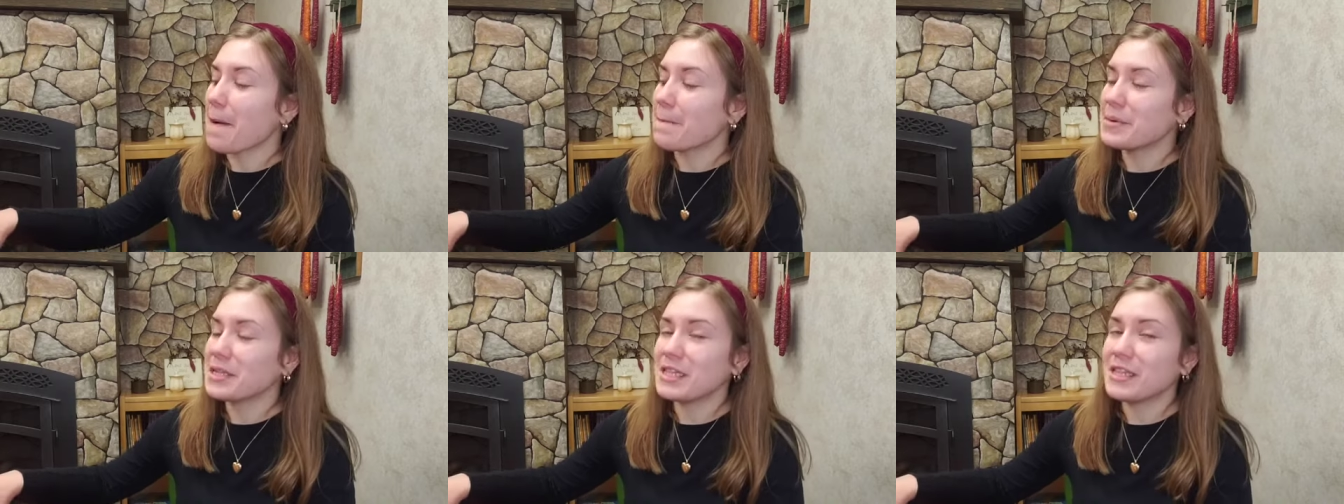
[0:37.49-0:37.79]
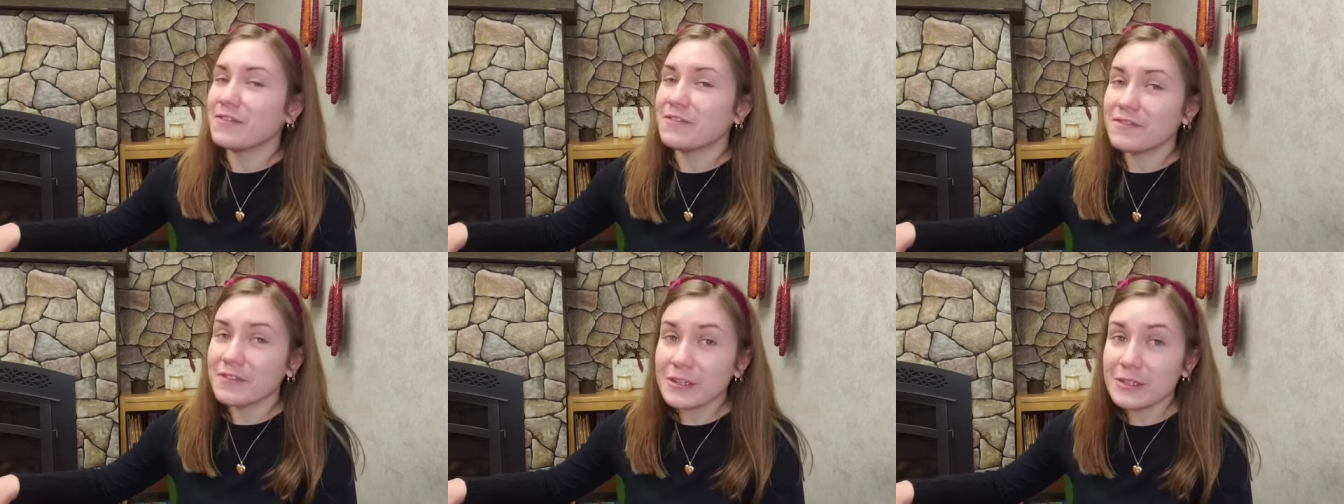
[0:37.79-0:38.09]
But
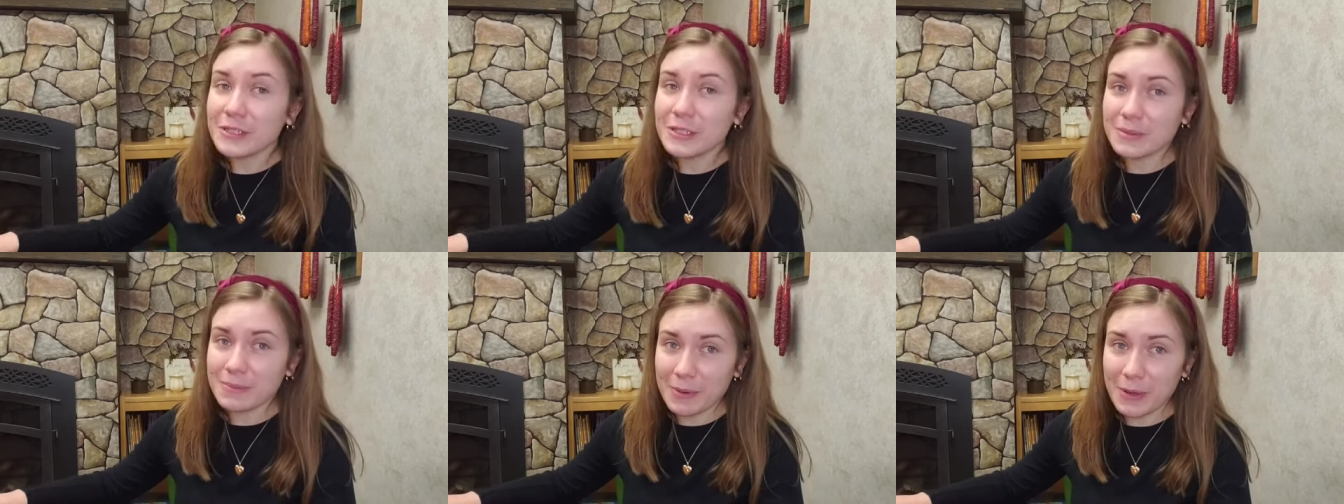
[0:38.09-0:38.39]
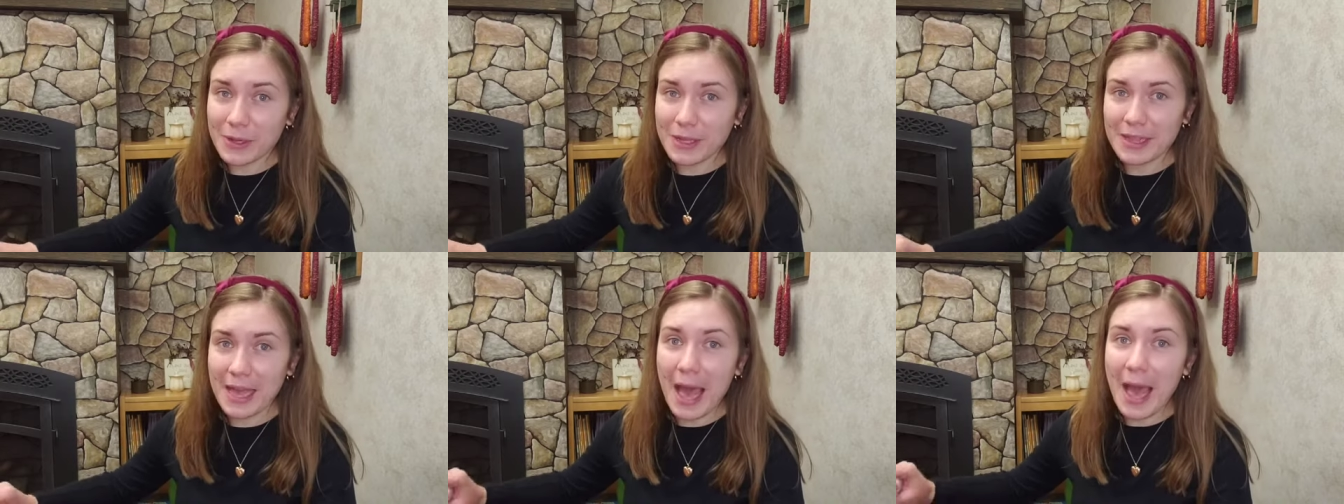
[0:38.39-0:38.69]
the first
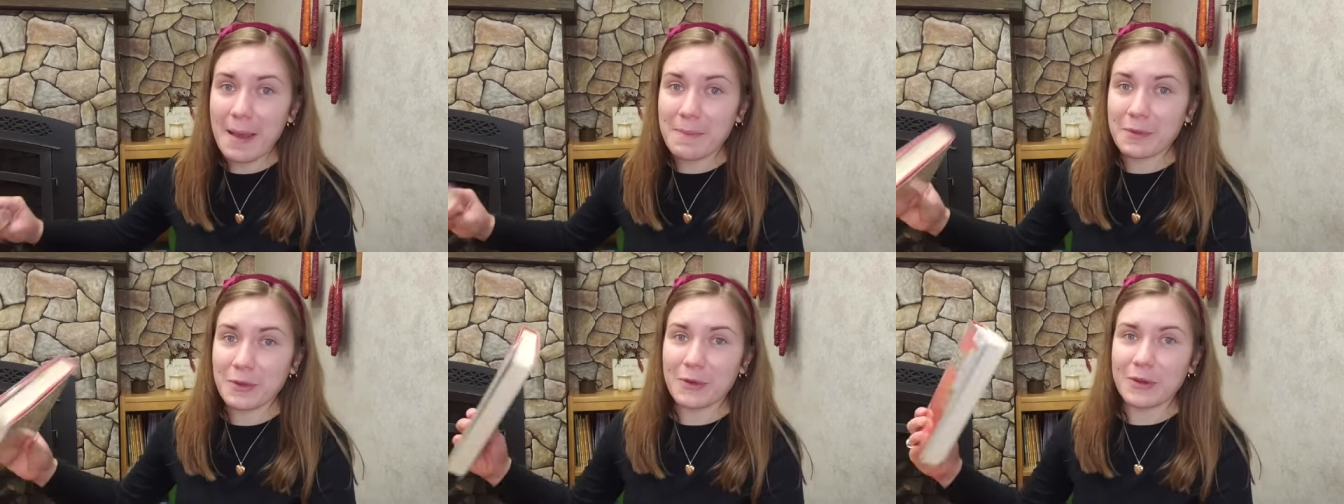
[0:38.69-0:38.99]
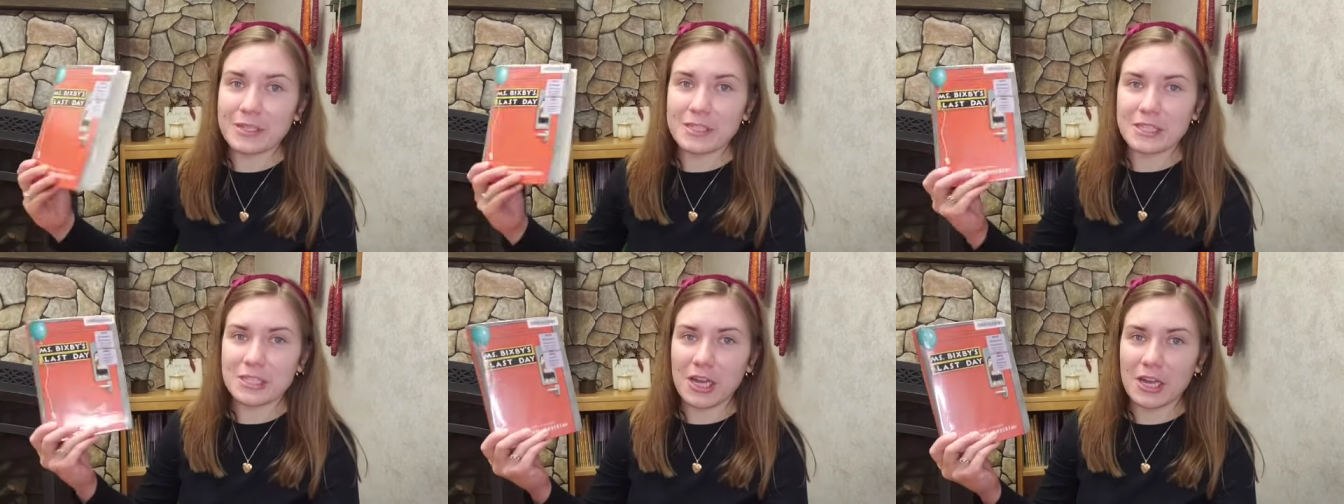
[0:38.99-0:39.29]
book that I'm
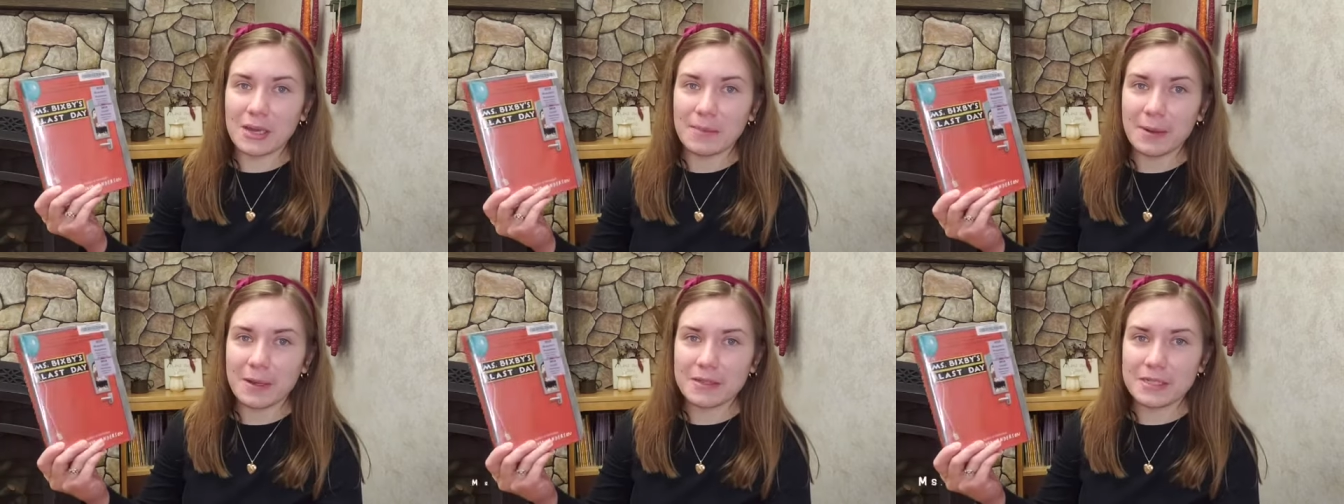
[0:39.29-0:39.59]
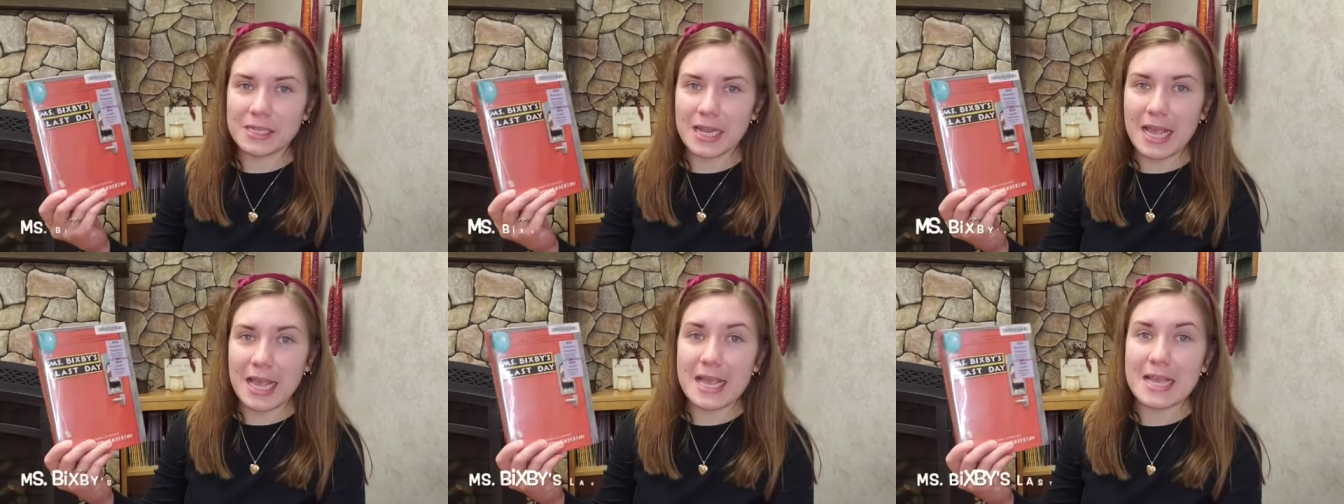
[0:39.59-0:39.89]
going to talk about
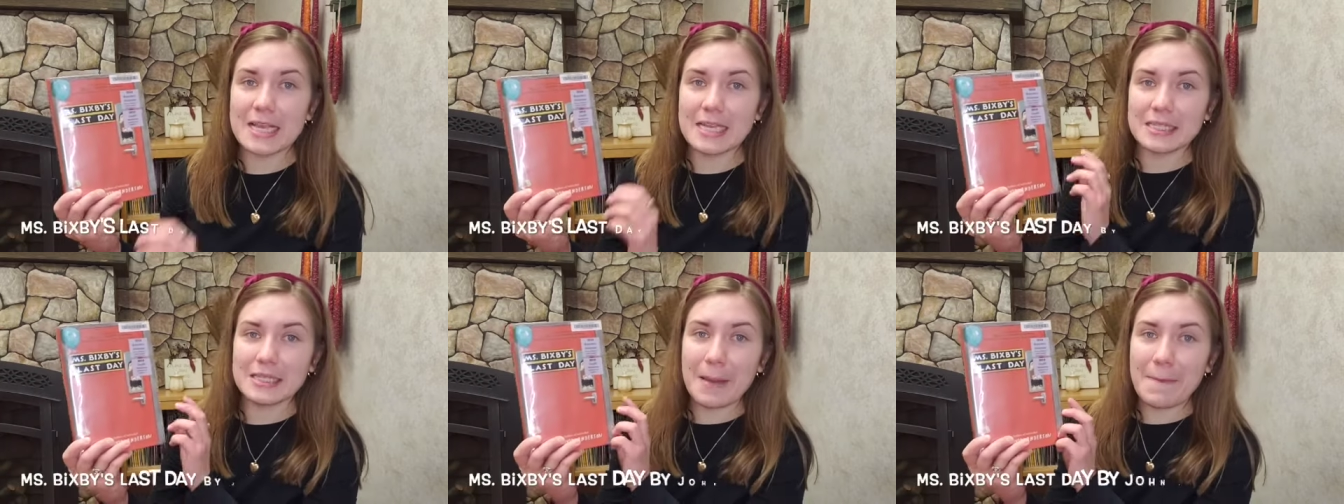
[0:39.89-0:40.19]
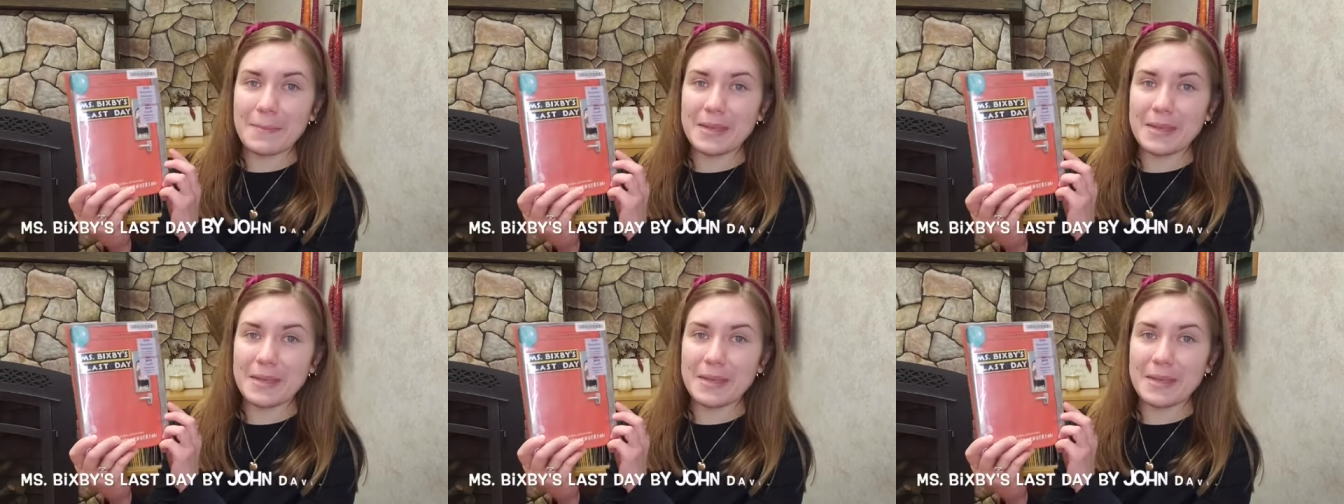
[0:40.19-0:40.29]
today is